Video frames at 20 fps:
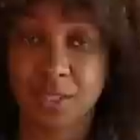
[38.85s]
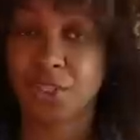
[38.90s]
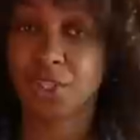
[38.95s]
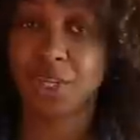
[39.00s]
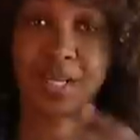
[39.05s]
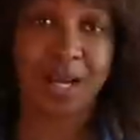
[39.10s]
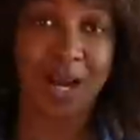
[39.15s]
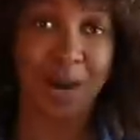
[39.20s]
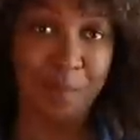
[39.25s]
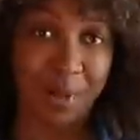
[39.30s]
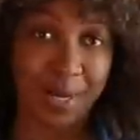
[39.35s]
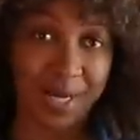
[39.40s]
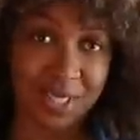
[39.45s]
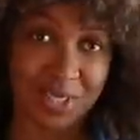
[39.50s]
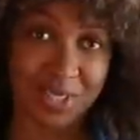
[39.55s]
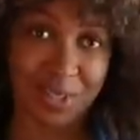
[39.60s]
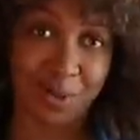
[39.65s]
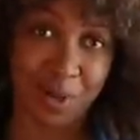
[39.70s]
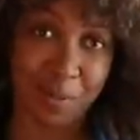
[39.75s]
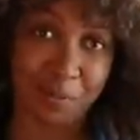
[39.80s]
Check out my
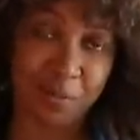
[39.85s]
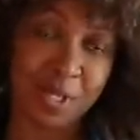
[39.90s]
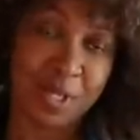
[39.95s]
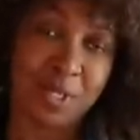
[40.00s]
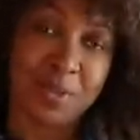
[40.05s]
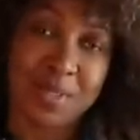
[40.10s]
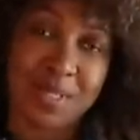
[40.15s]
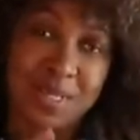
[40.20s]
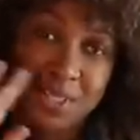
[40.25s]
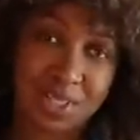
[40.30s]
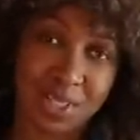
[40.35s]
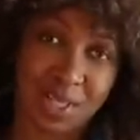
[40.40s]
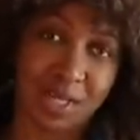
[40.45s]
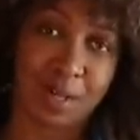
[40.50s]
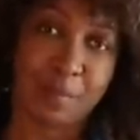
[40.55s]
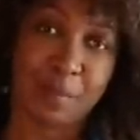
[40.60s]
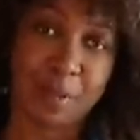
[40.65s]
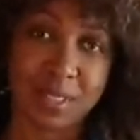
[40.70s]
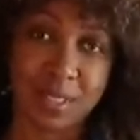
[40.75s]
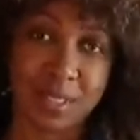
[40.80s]
Instagram reels and check
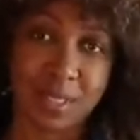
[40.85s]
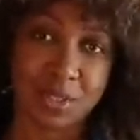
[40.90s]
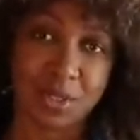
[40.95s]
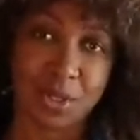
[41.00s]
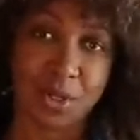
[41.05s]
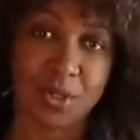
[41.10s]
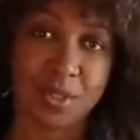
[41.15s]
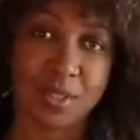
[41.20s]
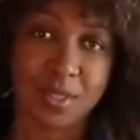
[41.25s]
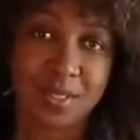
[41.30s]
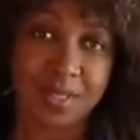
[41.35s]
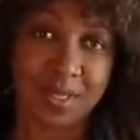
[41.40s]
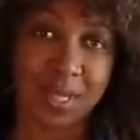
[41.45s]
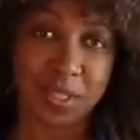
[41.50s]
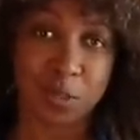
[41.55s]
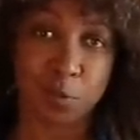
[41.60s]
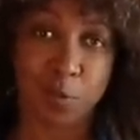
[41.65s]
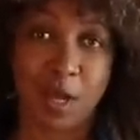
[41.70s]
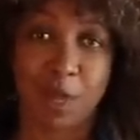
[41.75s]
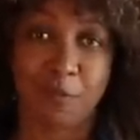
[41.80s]
out my TikToks because that's where